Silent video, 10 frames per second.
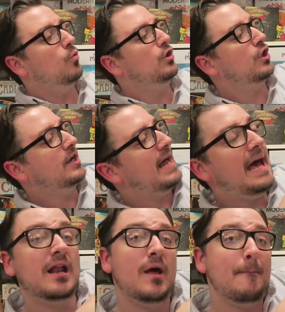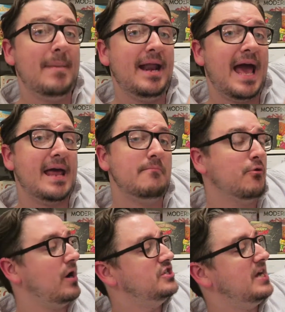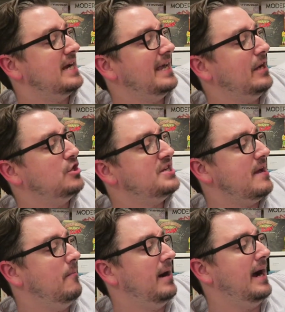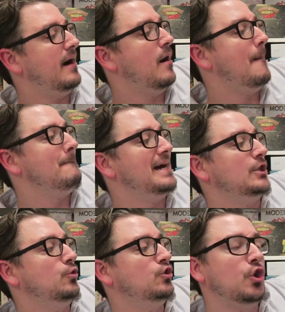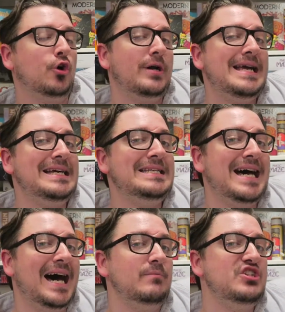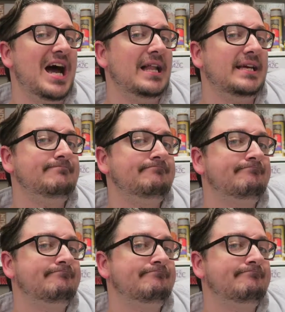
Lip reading: We're looking at Manhattan Project Energy Empire by Luke Lawrie and Tom Jolly.